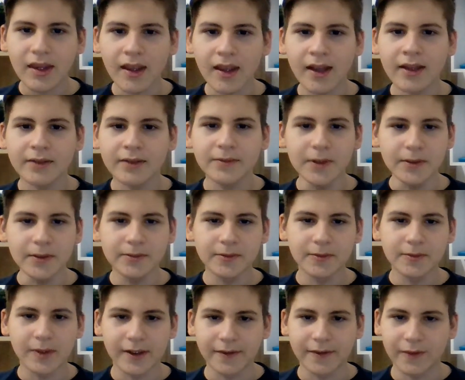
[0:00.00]
As World
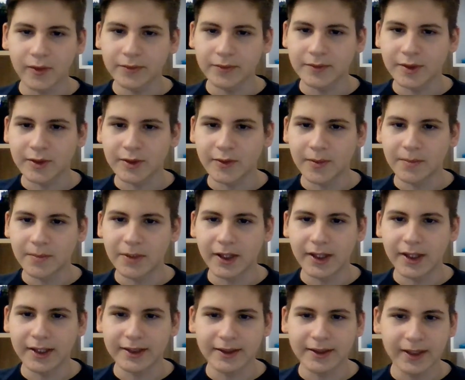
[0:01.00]
War I evolved into a
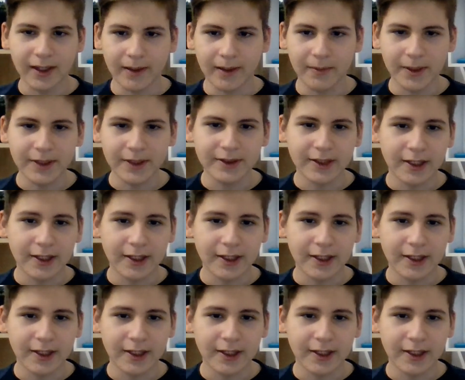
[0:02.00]
bloody stalemate,